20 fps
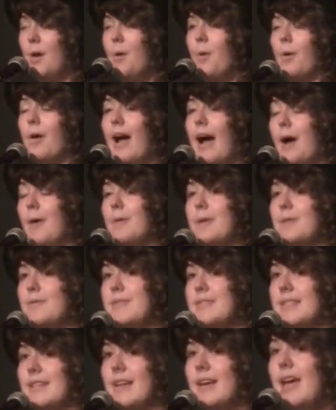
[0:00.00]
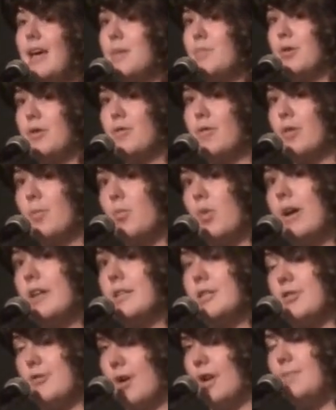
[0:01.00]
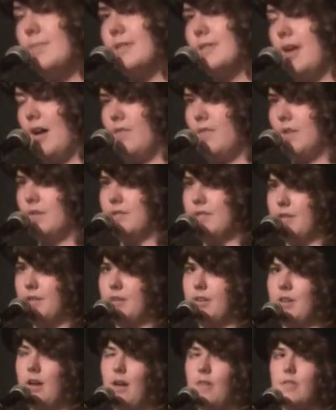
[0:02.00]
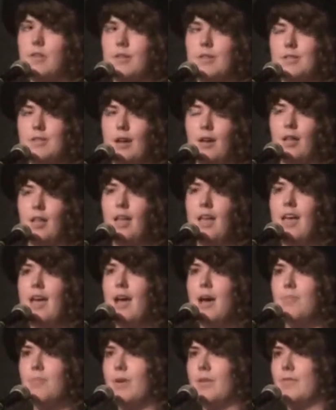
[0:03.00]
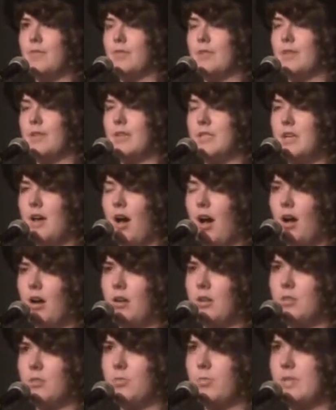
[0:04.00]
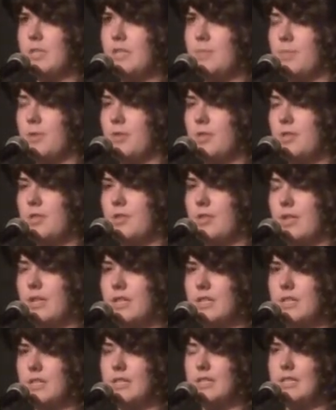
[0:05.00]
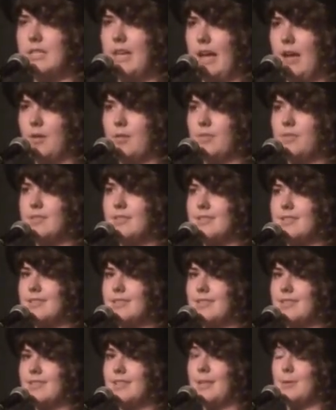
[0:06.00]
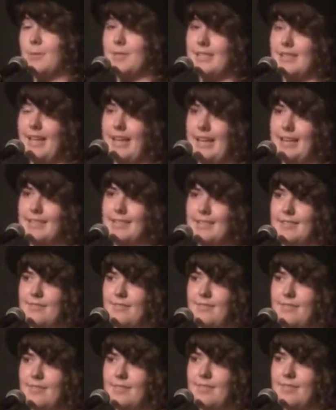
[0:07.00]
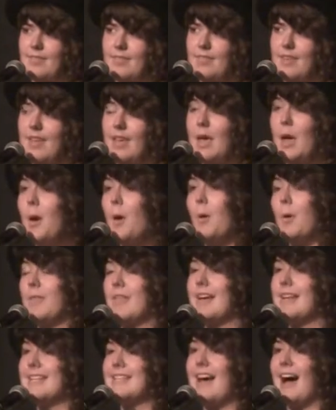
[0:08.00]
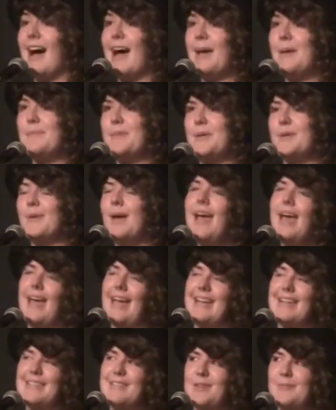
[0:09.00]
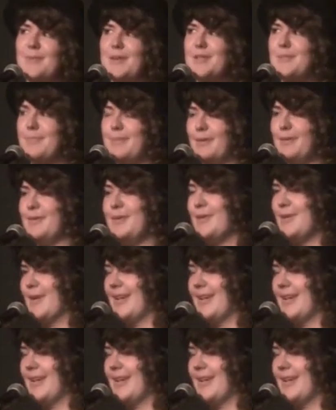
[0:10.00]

Or how we used to perform White Stripes covers under covers, all muffled guitar, whisper strings and sounds. It was late. Or that time you ate so much blue you